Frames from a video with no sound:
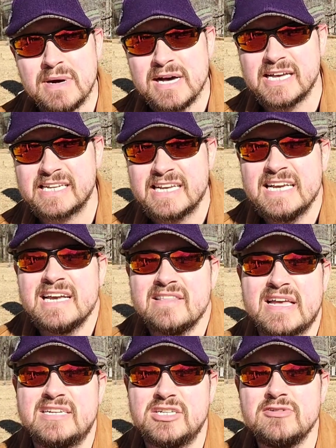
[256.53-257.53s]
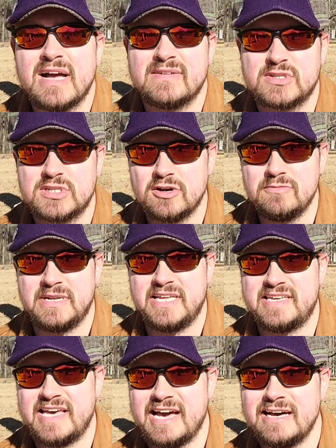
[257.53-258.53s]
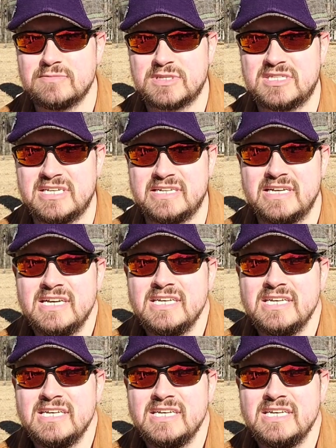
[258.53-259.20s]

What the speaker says: But they do have so many caps that,